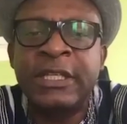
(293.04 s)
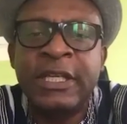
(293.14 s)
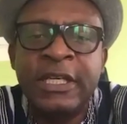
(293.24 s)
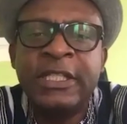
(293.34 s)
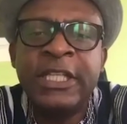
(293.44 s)

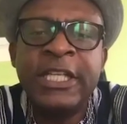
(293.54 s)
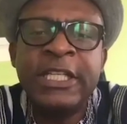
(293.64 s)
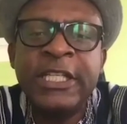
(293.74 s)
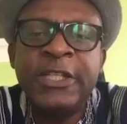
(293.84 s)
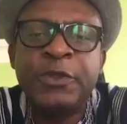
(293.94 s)
the
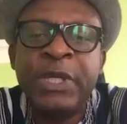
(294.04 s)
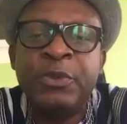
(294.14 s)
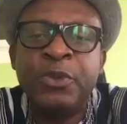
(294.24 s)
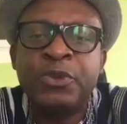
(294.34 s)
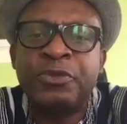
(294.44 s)
need to be
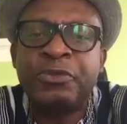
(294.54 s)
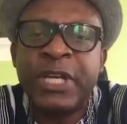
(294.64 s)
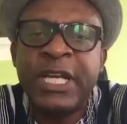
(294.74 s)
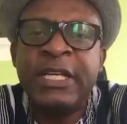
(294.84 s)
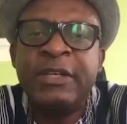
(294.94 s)
able to
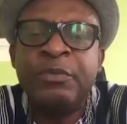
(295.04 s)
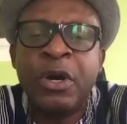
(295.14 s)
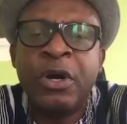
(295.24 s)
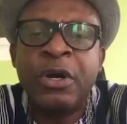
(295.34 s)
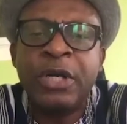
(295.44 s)
train
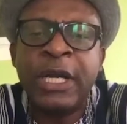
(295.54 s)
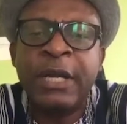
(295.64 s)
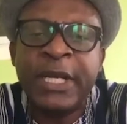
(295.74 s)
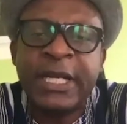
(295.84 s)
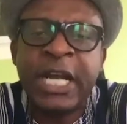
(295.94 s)
more
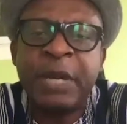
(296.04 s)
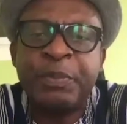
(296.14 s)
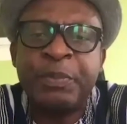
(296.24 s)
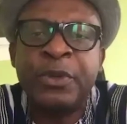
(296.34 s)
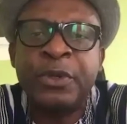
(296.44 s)
medical
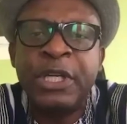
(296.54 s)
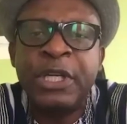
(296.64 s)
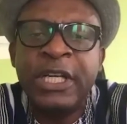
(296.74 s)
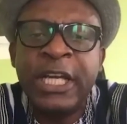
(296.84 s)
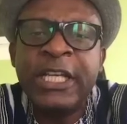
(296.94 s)
people,
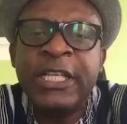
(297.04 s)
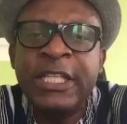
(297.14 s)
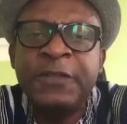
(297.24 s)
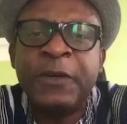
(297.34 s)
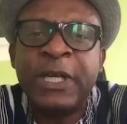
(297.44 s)
and the need
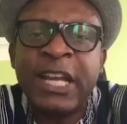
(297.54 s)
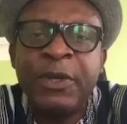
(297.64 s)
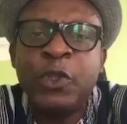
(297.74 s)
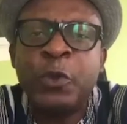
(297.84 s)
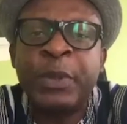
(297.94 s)
for the government to
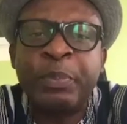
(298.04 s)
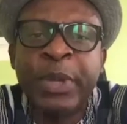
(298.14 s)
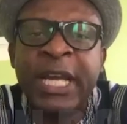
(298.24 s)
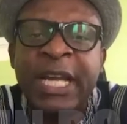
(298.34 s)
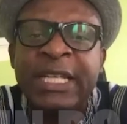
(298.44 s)
prepare
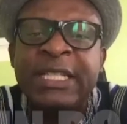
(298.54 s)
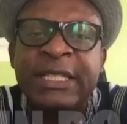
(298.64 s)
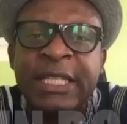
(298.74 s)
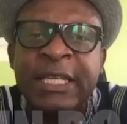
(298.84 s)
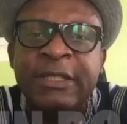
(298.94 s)
at this
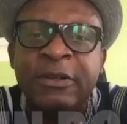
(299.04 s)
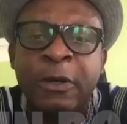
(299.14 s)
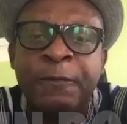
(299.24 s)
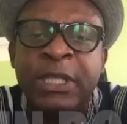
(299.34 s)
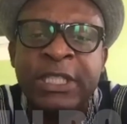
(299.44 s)
stage of our
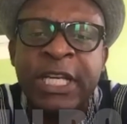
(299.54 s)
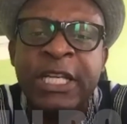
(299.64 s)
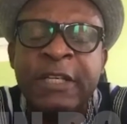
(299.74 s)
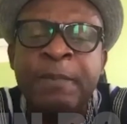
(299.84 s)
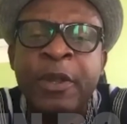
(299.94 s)
journey
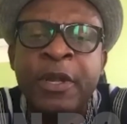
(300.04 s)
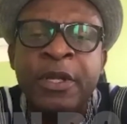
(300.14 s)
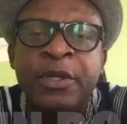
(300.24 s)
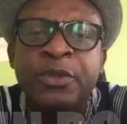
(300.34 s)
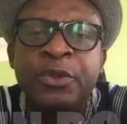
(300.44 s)

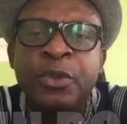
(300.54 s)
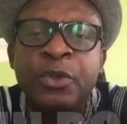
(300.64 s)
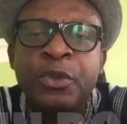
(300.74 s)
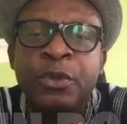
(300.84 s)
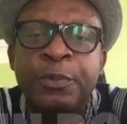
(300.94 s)
to
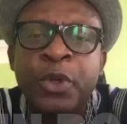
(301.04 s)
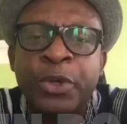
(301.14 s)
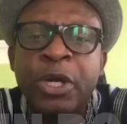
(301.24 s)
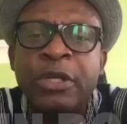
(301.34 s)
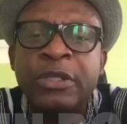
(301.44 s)
procure
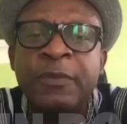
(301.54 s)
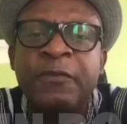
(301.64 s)
some vital